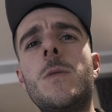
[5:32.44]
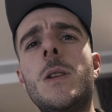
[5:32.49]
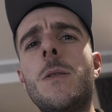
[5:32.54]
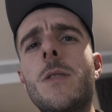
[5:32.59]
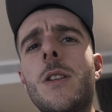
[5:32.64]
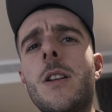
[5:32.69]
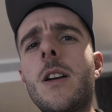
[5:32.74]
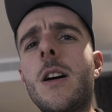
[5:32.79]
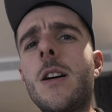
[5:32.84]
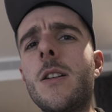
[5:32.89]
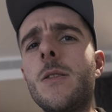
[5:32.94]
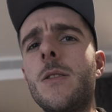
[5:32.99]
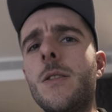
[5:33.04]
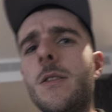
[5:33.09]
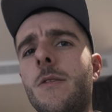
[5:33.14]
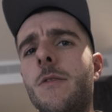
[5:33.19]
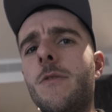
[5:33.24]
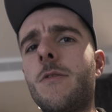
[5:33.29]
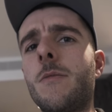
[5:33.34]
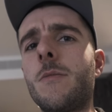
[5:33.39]
We want to know
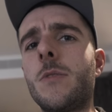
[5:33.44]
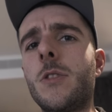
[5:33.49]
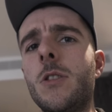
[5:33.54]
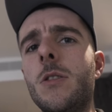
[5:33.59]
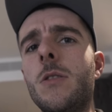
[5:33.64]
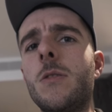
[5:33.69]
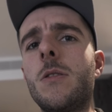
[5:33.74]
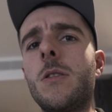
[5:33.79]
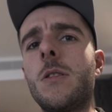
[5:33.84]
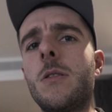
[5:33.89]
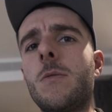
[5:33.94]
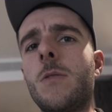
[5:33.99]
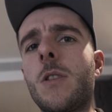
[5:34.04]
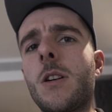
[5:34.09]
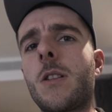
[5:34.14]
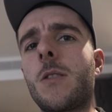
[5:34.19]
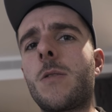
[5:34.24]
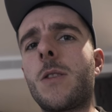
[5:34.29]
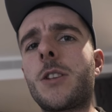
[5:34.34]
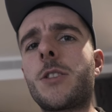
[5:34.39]
from you
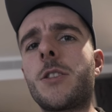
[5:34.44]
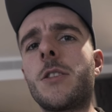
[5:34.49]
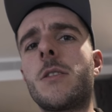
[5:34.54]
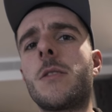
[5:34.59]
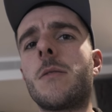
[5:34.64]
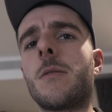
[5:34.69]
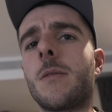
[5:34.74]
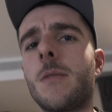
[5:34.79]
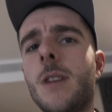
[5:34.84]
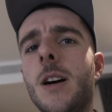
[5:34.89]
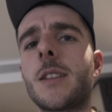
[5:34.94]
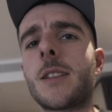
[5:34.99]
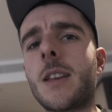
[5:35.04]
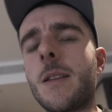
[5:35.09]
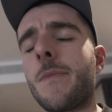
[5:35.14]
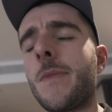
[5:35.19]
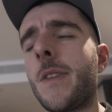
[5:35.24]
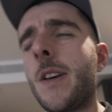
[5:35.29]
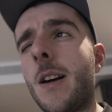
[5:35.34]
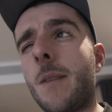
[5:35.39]
what questions you want to ask
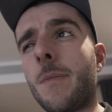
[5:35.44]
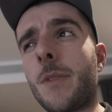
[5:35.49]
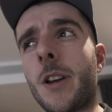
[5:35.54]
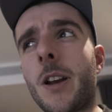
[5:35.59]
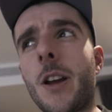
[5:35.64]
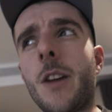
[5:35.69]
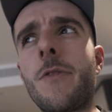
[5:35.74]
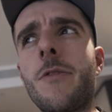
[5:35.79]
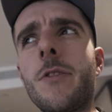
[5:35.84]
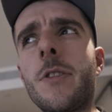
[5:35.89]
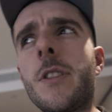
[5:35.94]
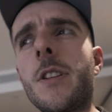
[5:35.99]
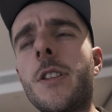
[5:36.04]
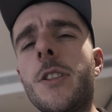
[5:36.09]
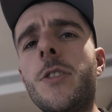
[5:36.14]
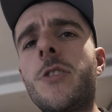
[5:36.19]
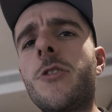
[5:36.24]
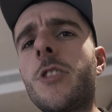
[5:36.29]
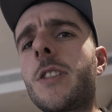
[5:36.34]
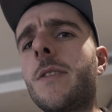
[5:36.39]
him. I'm going to go through the
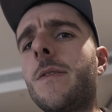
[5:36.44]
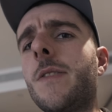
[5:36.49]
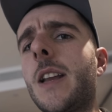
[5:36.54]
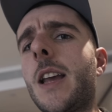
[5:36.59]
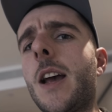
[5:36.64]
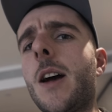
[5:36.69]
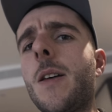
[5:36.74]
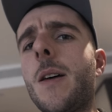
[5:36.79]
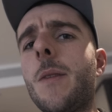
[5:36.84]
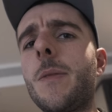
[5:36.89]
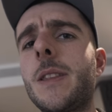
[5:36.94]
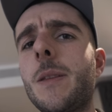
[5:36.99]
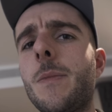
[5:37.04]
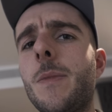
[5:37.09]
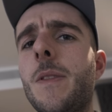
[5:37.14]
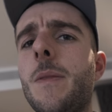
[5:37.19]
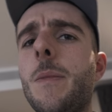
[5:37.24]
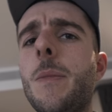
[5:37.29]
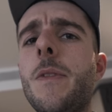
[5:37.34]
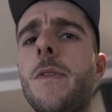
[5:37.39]
nutrition video that we did
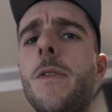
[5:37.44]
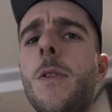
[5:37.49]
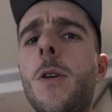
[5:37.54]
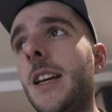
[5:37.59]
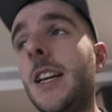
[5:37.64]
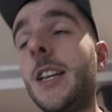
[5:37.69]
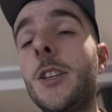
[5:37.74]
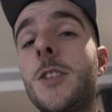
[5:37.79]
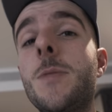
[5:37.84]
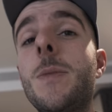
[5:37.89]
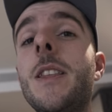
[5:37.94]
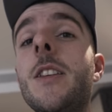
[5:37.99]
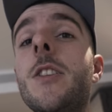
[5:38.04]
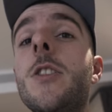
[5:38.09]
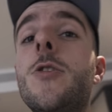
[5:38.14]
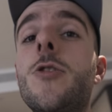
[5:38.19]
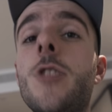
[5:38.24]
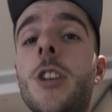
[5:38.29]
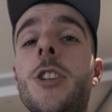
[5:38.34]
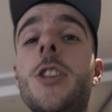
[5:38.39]
with him before. He used to be the
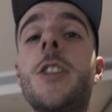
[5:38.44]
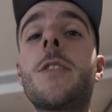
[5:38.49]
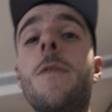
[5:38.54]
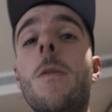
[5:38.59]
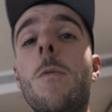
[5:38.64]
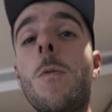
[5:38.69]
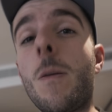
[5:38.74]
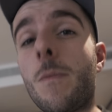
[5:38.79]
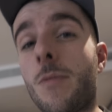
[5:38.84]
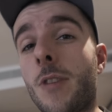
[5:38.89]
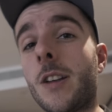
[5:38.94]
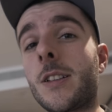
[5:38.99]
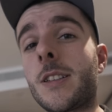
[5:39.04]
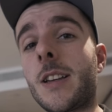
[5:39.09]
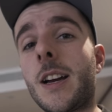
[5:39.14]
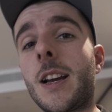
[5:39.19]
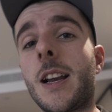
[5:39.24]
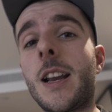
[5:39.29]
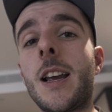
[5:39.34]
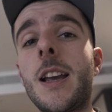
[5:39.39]
nutritionist for One Pro
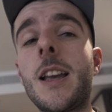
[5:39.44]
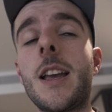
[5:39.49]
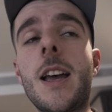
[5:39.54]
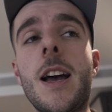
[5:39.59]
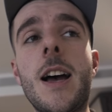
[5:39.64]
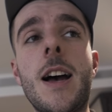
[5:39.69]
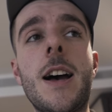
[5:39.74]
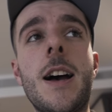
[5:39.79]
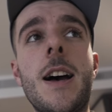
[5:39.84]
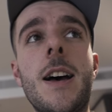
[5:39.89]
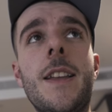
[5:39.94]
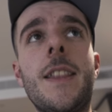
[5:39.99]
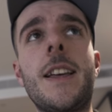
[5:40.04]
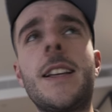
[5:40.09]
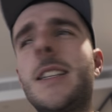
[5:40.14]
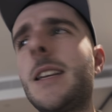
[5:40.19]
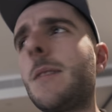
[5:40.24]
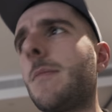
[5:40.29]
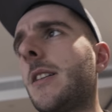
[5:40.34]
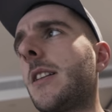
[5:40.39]
Cycling, their
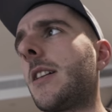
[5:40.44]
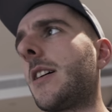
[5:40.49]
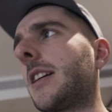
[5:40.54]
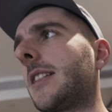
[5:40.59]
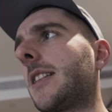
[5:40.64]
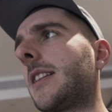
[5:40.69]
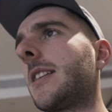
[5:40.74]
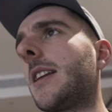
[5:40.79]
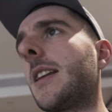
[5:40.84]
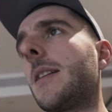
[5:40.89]
team that don't exist